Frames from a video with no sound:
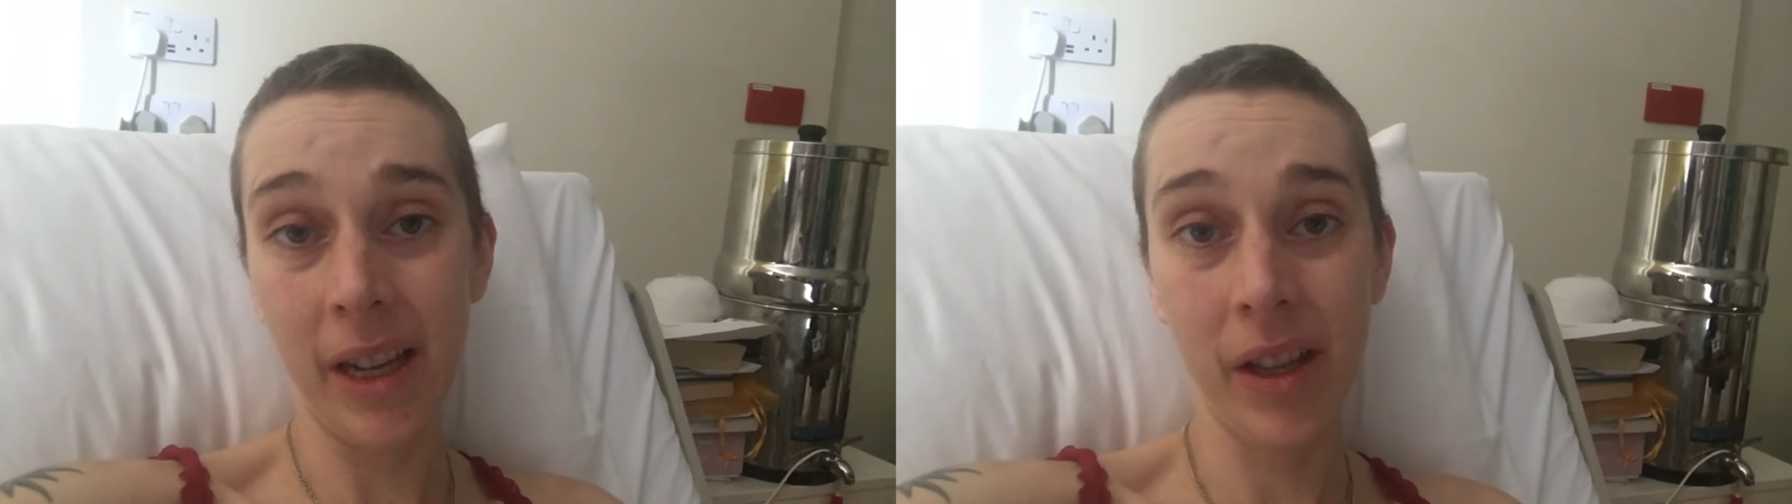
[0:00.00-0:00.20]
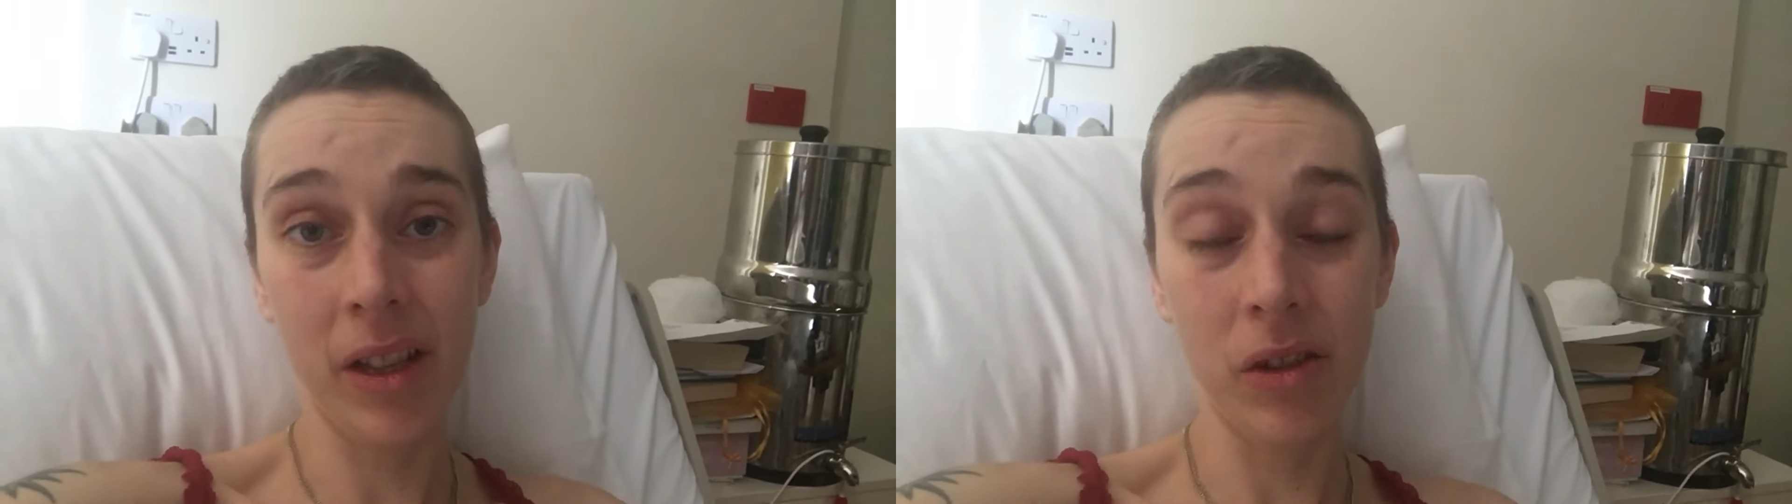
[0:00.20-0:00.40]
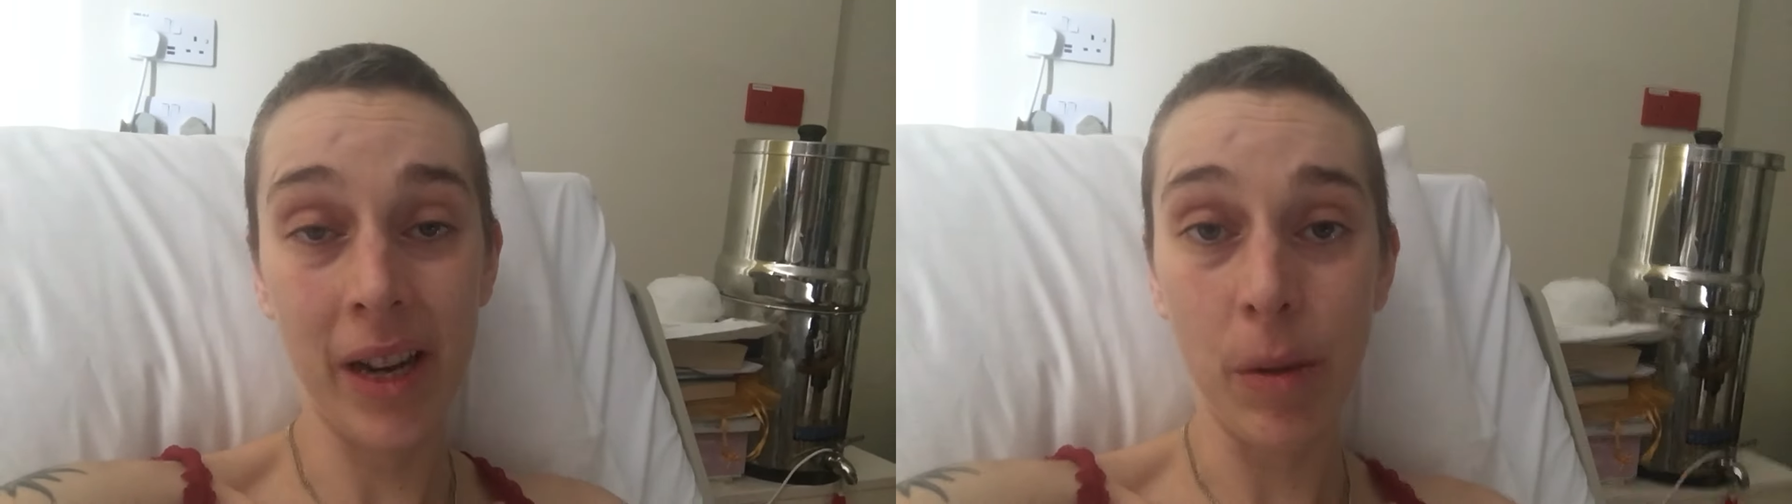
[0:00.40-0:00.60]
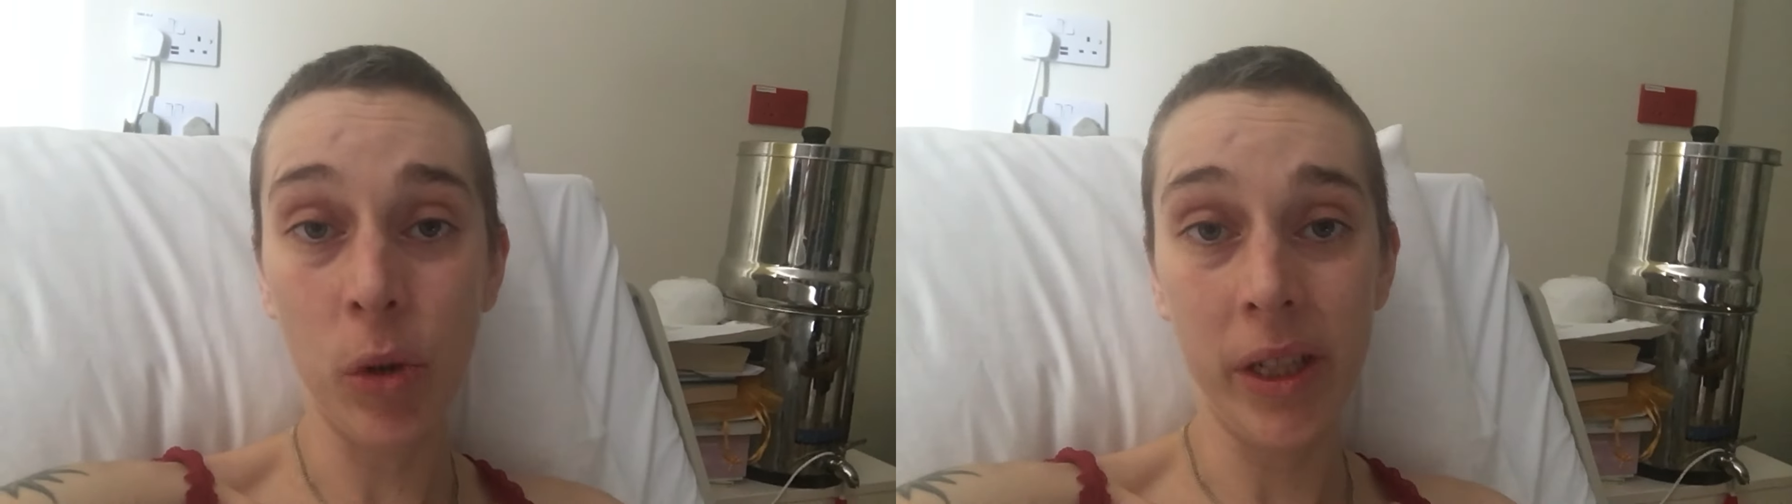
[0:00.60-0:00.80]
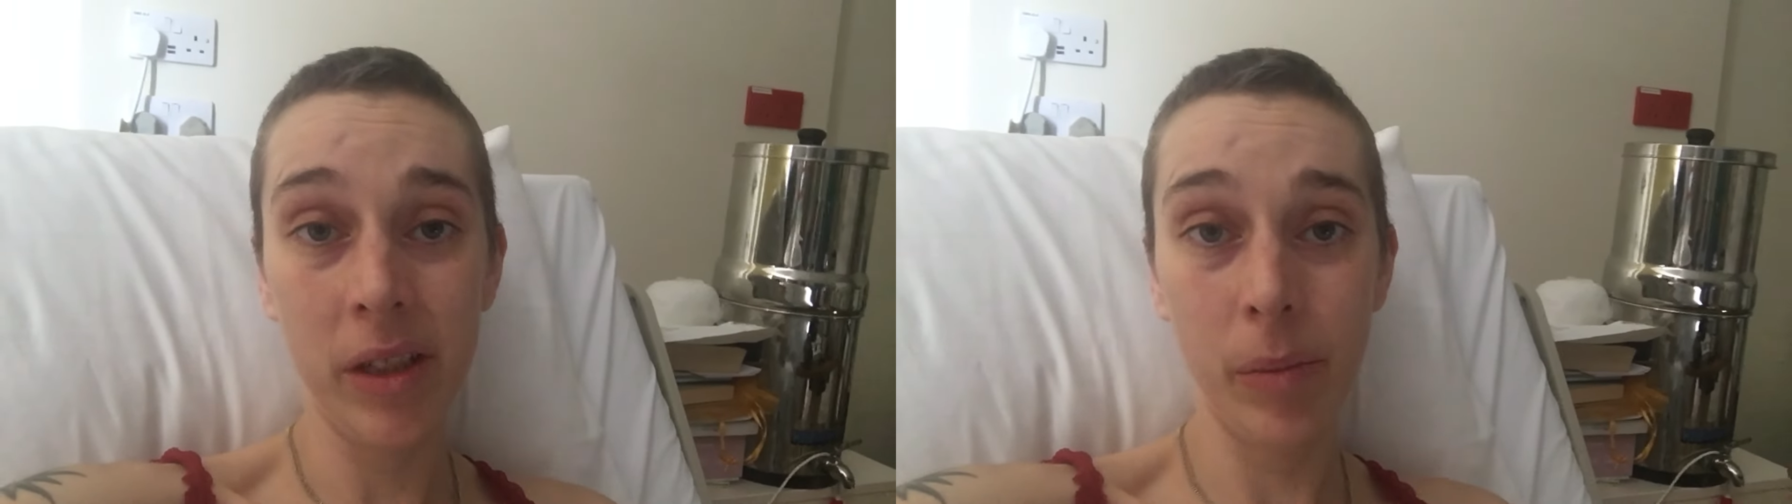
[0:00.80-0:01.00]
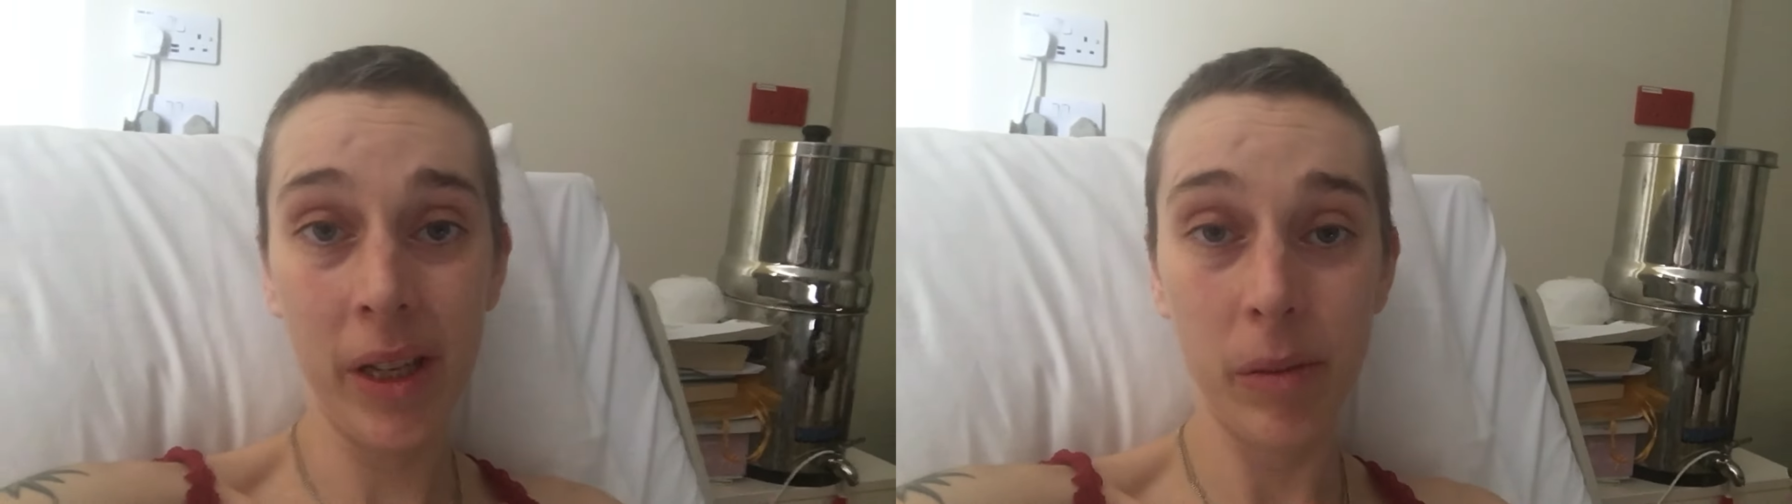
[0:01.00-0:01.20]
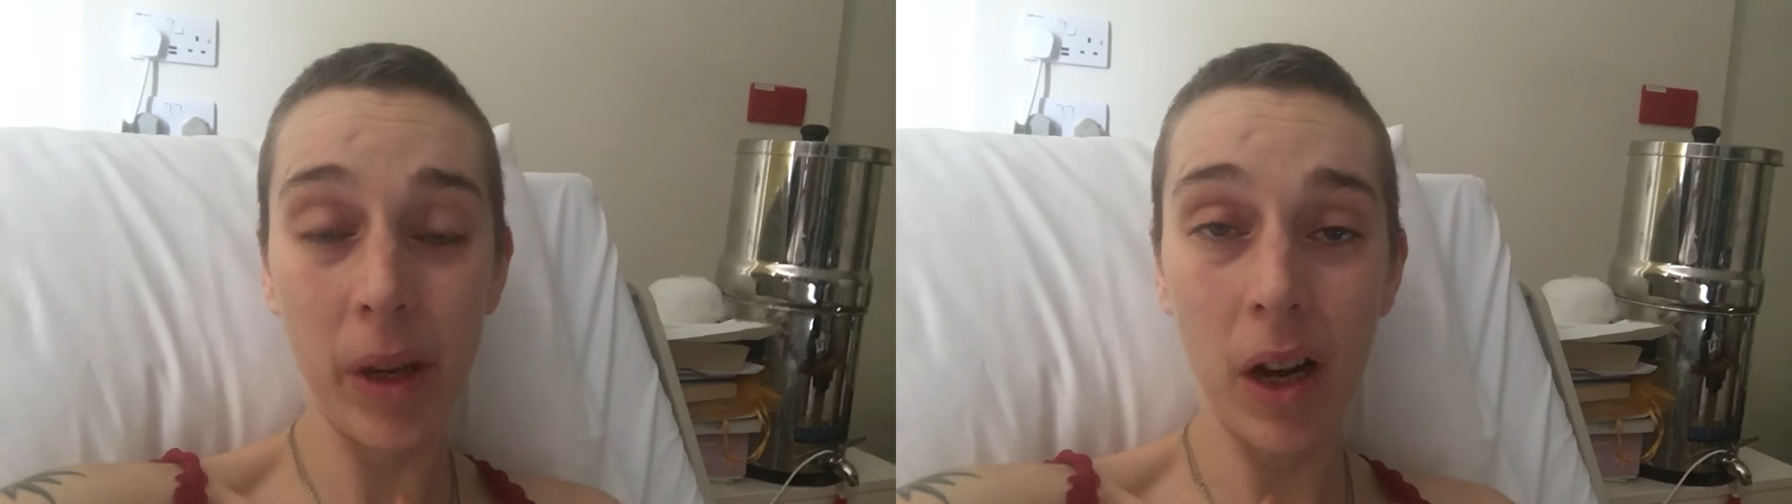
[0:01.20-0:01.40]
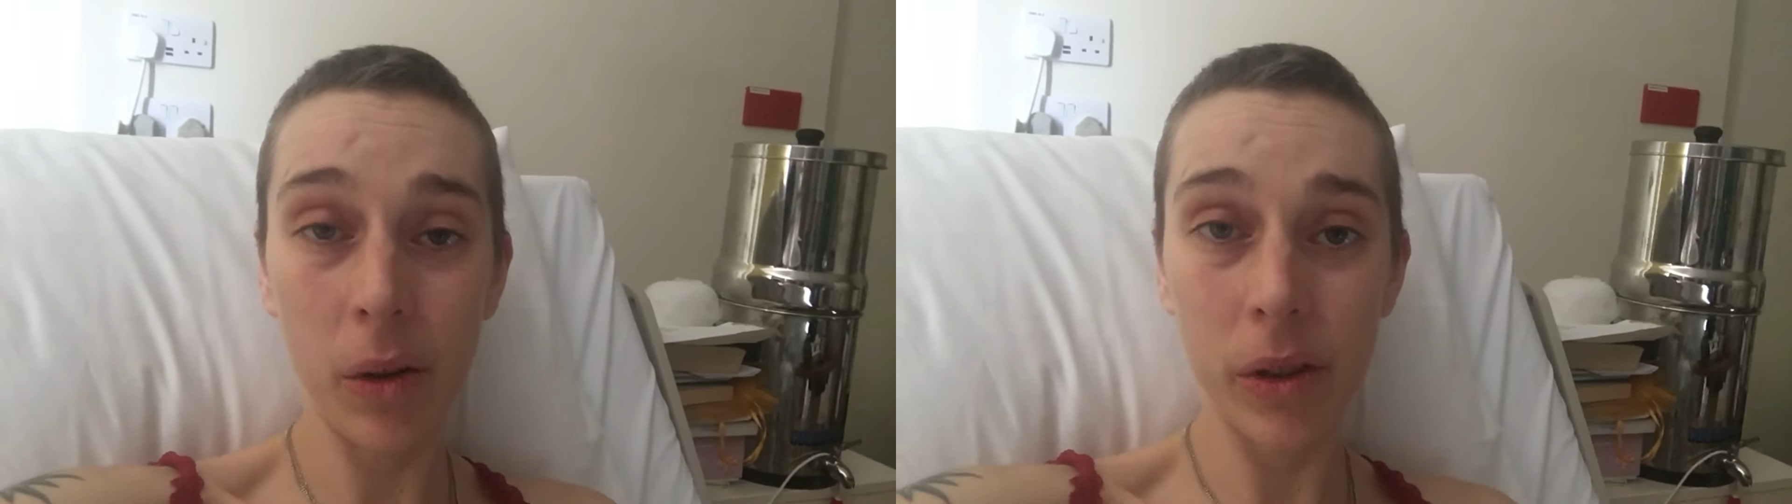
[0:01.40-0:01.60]
how you can donate money to me is
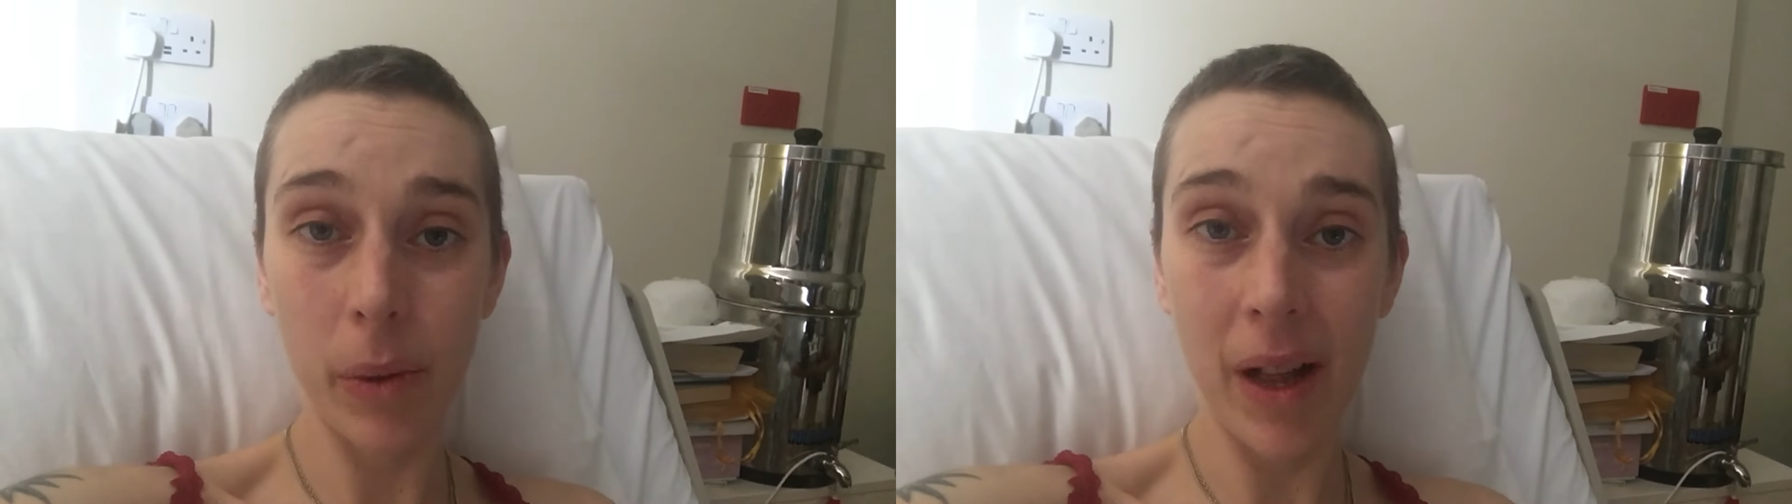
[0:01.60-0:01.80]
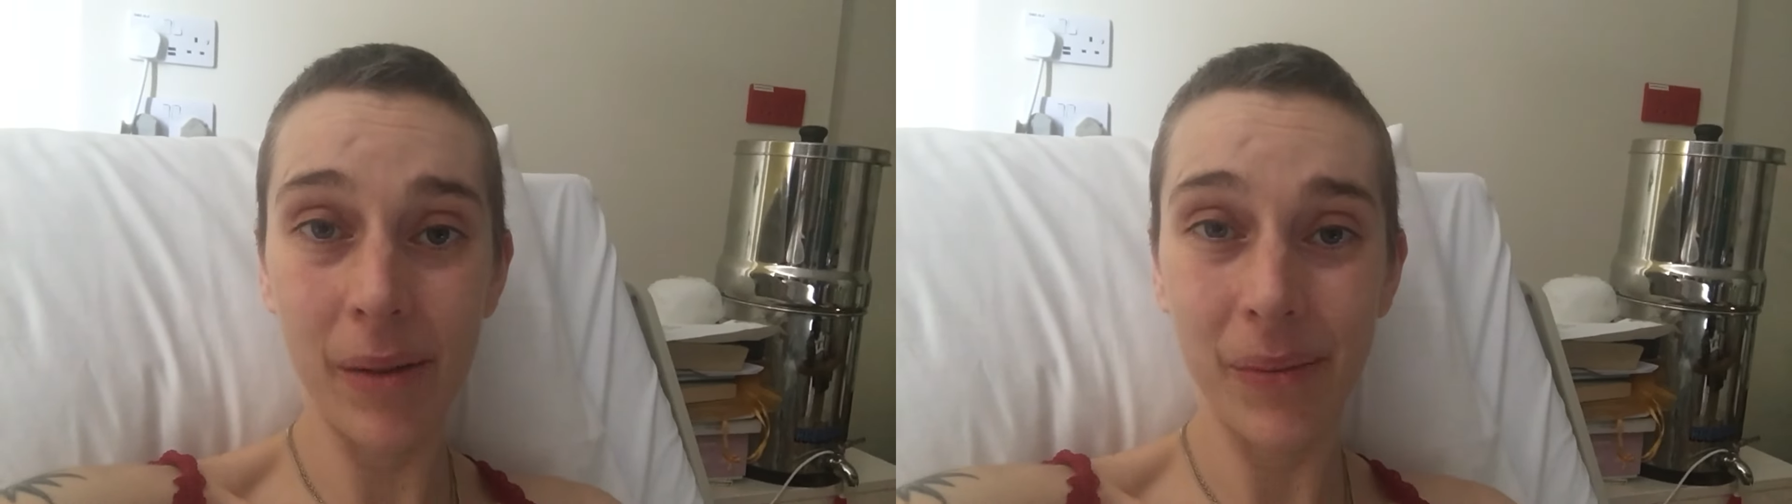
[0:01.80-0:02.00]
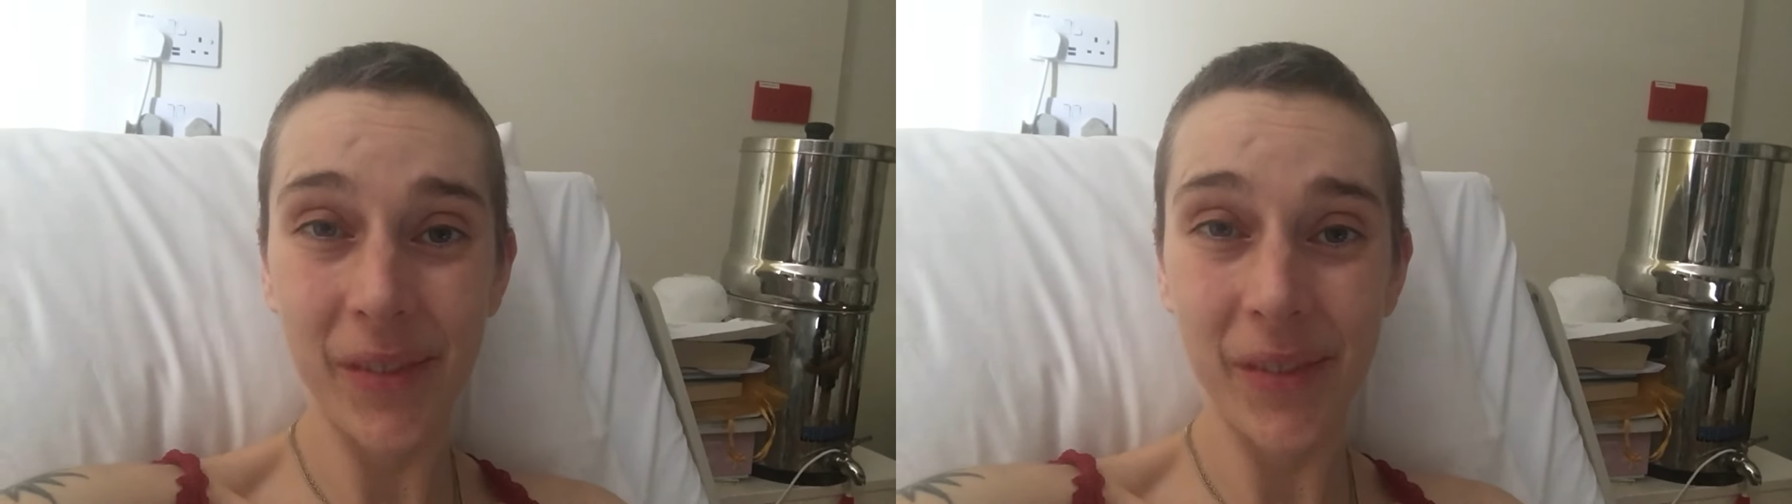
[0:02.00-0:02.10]
below as well.